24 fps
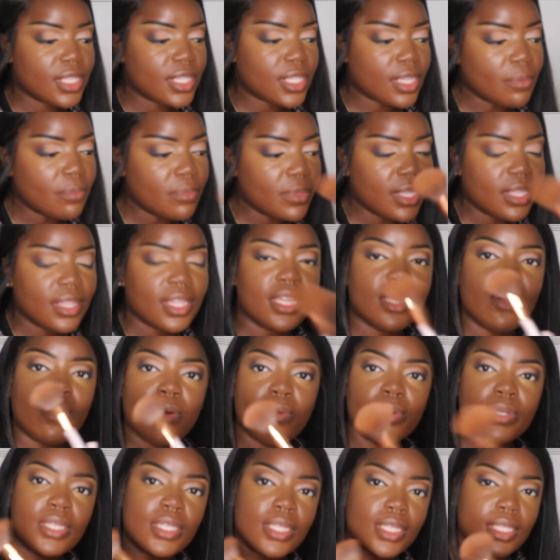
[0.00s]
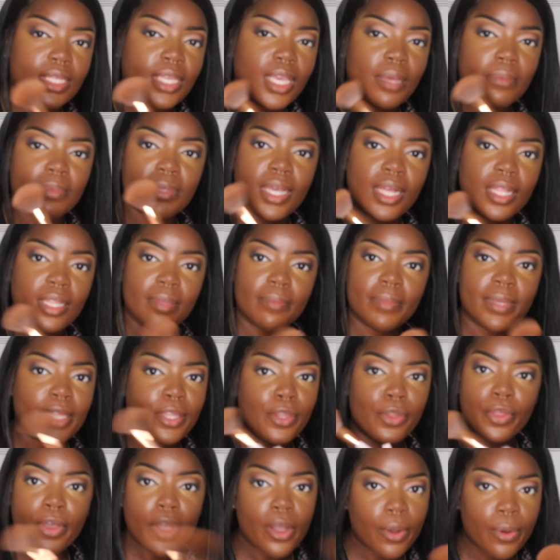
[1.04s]
something that always just kept telling me
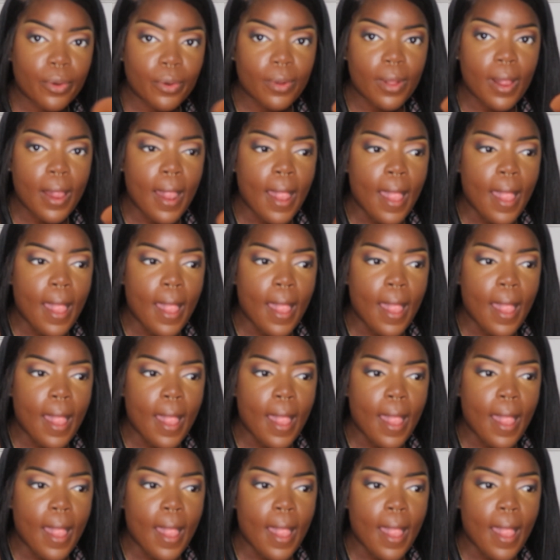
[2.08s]
no.